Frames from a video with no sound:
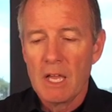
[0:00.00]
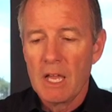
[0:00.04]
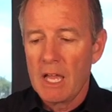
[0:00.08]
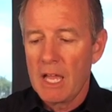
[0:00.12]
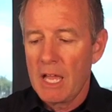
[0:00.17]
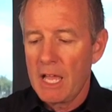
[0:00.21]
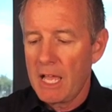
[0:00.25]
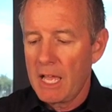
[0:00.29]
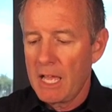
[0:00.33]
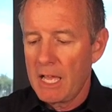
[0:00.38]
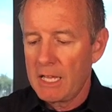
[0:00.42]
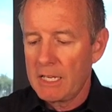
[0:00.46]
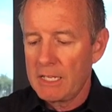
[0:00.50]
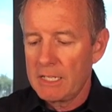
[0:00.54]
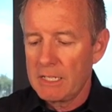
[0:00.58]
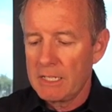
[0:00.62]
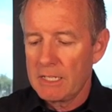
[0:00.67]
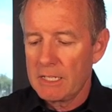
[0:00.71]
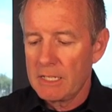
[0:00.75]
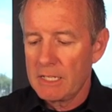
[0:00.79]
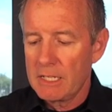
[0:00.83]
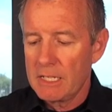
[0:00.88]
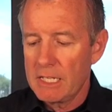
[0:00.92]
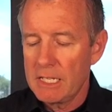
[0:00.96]

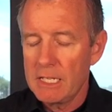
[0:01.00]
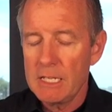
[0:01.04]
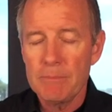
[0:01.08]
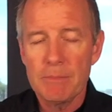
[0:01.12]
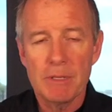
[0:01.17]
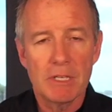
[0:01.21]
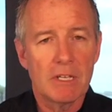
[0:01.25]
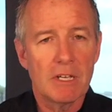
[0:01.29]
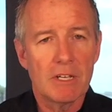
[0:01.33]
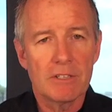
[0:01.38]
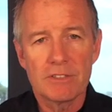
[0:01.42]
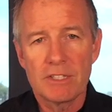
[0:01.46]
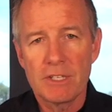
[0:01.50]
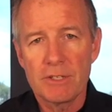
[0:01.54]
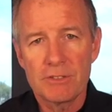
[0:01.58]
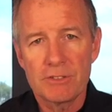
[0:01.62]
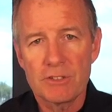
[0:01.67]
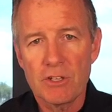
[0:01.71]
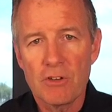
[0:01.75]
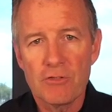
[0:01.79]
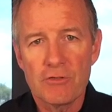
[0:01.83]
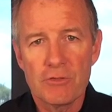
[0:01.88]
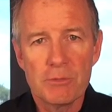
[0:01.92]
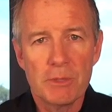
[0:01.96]
And because he's
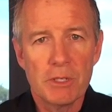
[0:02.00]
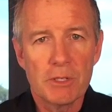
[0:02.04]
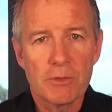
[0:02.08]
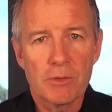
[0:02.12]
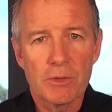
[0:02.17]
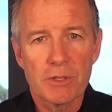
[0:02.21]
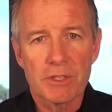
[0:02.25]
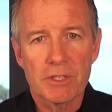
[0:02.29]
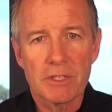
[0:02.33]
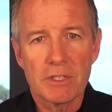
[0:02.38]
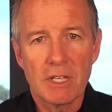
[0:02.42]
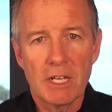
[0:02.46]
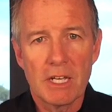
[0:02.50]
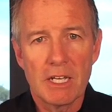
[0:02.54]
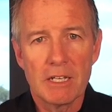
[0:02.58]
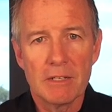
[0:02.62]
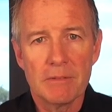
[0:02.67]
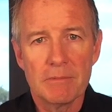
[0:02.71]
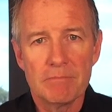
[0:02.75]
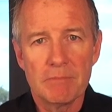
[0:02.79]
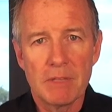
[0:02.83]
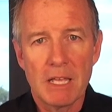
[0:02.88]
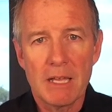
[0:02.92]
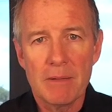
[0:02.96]
so familiar with
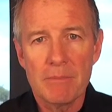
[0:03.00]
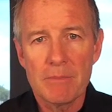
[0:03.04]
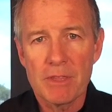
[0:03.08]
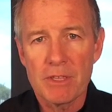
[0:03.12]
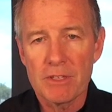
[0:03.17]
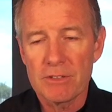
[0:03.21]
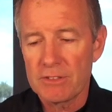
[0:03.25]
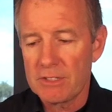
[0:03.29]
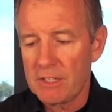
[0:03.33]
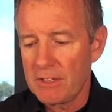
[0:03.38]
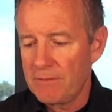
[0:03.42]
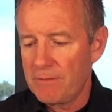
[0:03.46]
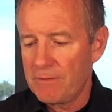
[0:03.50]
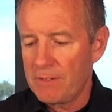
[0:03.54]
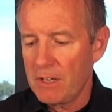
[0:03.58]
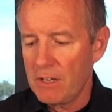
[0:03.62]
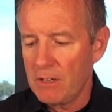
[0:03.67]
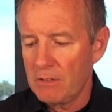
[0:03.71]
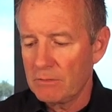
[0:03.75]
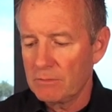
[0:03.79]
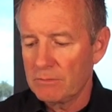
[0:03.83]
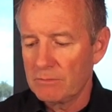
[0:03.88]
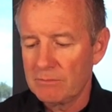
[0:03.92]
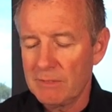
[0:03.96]
amethyst, he
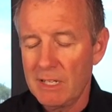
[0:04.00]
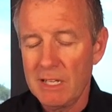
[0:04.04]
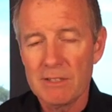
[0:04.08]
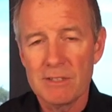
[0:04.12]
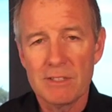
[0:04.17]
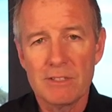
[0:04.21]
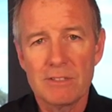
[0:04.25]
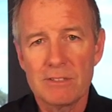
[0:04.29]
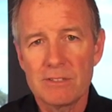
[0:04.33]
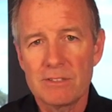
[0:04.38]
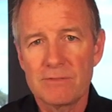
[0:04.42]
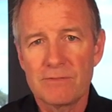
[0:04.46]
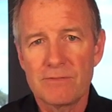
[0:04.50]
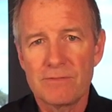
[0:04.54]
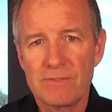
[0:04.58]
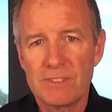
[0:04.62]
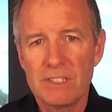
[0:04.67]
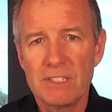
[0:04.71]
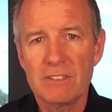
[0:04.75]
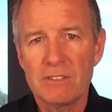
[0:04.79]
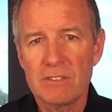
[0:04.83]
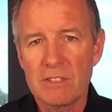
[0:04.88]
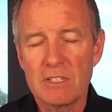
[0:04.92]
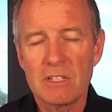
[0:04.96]
felt, wow, this
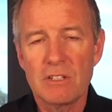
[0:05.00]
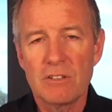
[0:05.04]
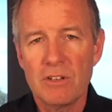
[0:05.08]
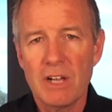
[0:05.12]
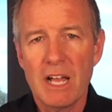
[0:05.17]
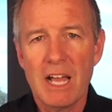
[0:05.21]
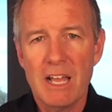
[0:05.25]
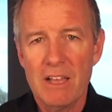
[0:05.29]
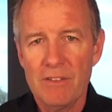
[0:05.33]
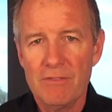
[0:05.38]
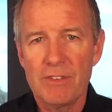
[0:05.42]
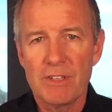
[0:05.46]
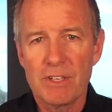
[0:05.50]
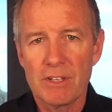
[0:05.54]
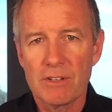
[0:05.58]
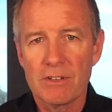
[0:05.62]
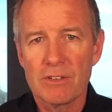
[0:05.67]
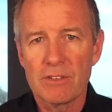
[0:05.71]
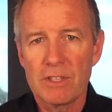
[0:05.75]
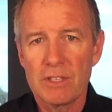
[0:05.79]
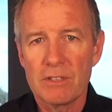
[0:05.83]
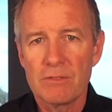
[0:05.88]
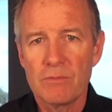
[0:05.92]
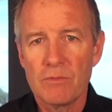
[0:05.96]
feels a little
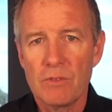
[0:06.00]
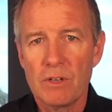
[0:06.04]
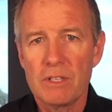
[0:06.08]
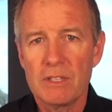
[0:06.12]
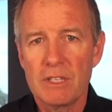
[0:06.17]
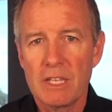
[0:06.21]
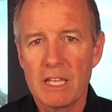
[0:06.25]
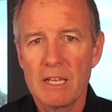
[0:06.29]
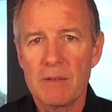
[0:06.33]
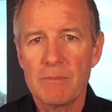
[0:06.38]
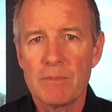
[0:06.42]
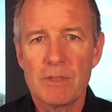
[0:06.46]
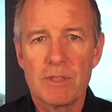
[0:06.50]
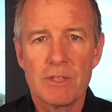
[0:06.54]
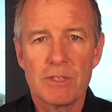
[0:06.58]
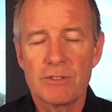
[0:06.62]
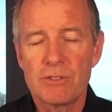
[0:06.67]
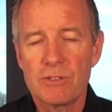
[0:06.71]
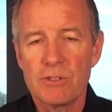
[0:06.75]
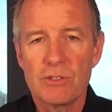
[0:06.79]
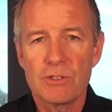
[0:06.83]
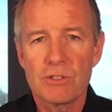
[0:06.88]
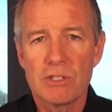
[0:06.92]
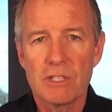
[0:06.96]
heavier than what
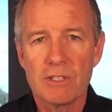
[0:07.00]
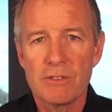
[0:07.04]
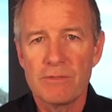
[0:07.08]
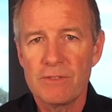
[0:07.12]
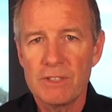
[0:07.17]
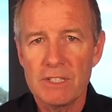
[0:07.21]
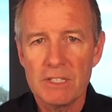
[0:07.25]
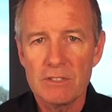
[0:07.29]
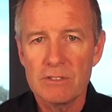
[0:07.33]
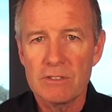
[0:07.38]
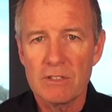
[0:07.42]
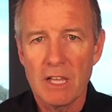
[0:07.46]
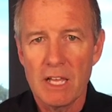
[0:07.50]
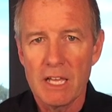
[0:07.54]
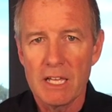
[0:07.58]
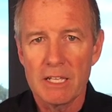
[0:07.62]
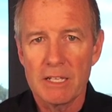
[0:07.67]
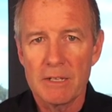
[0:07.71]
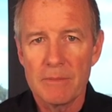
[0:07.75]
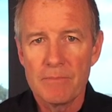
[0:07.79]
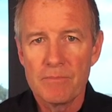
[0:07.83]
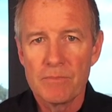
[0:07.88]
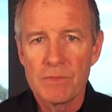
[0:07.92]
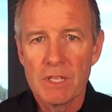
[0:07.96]
amethyst usually feels
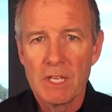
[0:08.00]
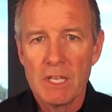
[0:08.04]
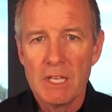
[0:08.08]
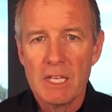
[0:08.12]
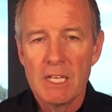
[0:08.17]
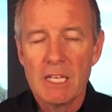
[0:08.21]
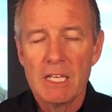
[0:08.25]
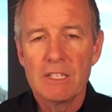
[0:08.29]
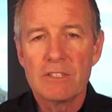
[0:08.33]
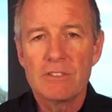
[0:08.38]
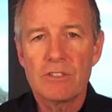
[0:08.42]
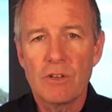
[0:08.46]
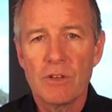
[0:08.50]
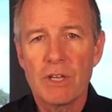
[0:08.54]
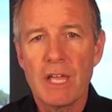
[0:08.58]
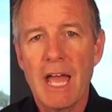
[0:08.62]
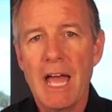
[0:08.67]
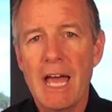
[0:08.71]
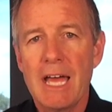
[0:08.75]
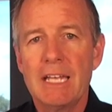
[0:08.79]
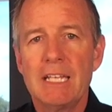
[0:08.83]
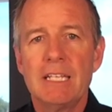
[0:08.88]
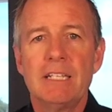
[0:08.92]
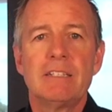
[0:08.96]
like. So he
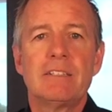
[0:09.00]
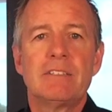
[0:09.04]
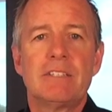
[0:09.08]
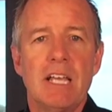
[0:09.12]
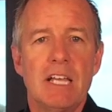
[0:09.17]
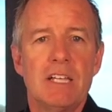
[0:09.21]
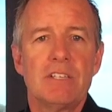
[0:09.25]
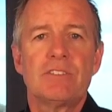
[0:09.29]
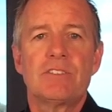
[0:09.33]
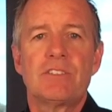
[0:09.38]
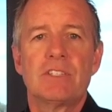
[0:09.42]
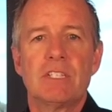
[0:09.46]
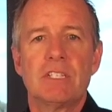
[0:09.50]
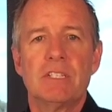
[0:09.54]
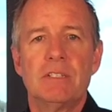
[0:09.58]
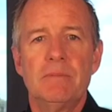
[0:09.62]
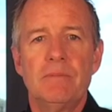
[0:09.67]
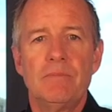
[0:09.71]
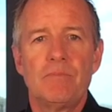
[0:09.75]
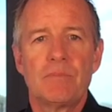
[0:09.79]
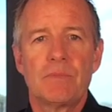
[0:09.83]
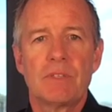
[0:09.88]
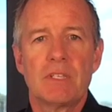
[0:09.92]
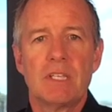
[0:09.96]
had it tested
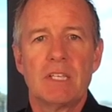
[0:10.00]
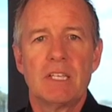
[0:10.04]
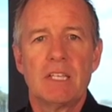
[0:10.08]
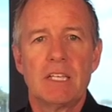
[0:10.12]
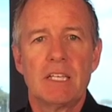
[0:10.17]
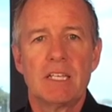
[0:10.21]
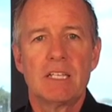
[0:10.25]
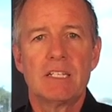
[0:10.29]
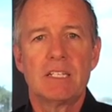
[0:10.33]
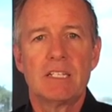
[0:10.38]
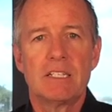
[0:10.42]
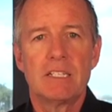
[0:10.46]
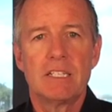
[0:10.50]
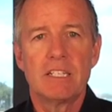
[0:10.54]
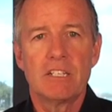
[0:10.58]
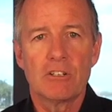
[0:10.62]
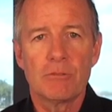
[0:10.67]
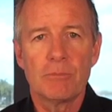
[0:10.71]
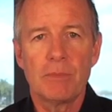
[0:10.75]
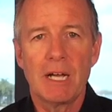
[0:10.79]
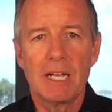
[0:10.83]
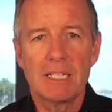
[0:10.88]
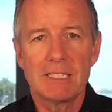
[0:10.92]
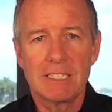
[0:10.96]
in a
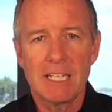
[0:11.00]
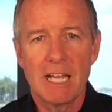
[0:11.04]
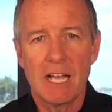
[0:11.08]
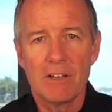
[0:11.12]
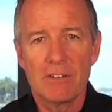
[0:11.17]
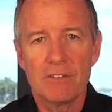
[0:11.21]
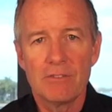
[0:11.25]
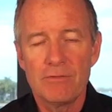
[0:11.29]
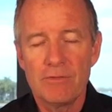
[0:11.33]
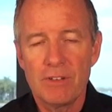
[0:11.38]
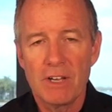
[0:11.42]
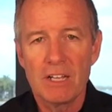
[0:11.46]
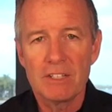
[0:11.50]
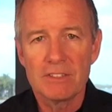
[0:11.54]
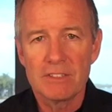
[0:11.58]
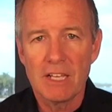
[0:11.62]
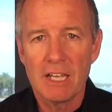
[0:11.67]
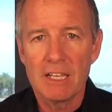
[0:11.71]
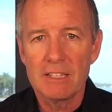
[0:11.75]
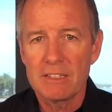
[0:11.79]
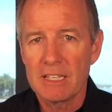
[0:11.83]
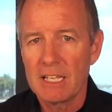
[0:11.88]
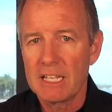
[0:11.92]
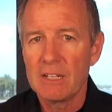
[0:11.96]
nearby town and found
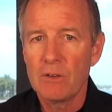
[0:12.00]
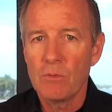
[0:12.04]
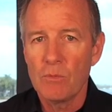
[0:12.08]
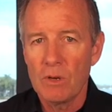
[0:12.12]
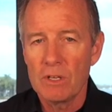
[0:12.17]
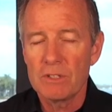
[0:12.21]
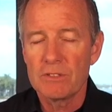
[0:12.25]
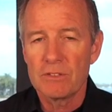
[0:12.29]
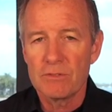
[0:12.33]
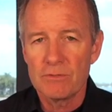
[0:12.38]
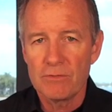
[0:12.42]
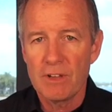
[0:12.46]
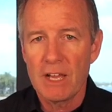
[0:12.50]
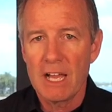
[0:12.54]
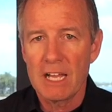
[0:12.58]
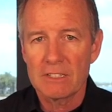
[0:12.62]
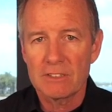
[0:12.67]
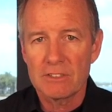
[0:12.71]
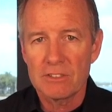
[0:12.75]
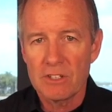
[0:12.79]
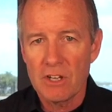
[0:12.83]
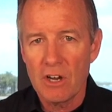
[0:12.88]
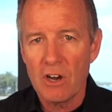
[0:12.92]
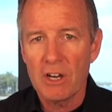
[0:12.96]
out that it was in
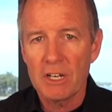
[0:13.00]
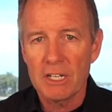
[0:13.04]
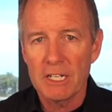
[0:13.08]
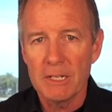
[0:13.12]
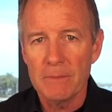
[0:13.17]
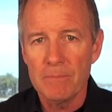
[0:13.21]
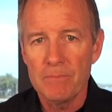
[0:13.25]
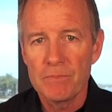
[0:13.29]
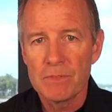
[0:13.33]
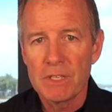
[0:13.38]
fact garnet.